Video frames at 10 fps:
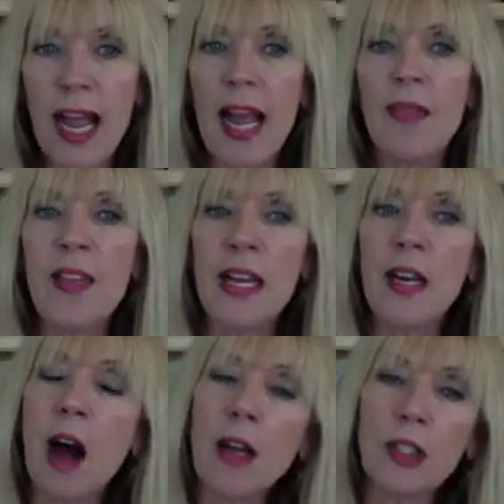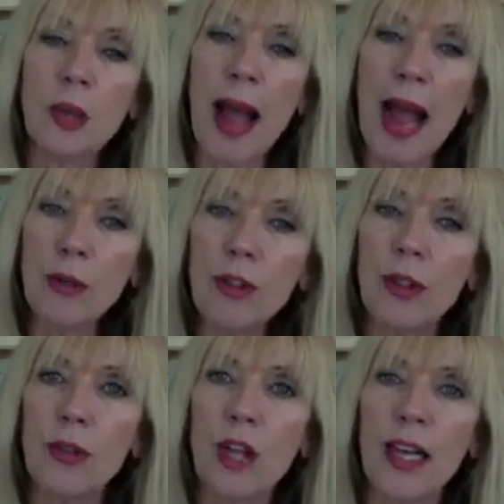And then also
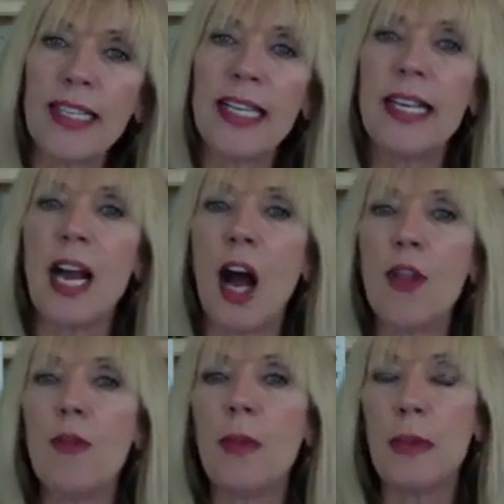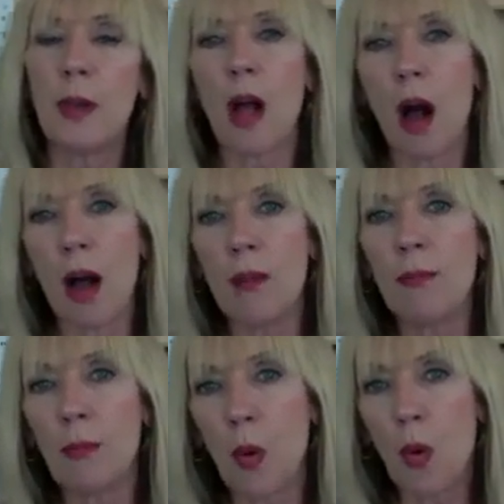how-tos on getting other people on
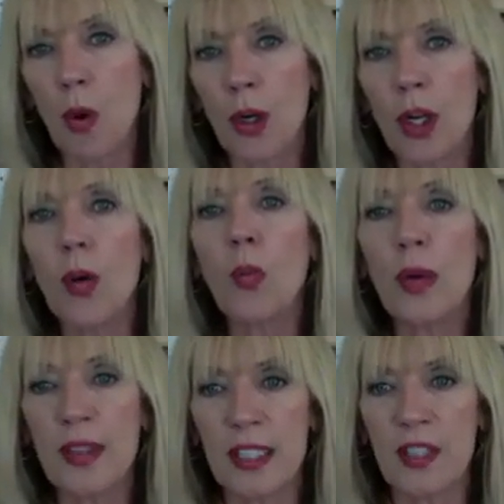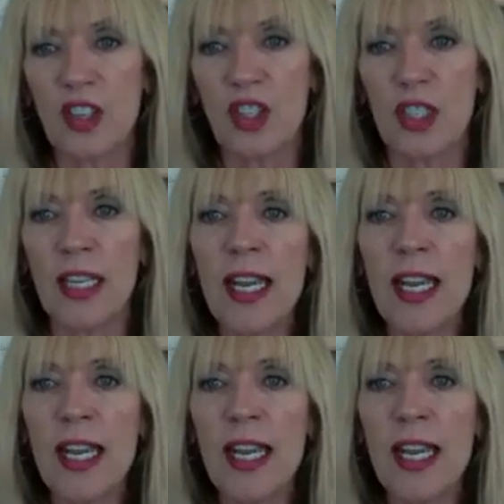board with this vision,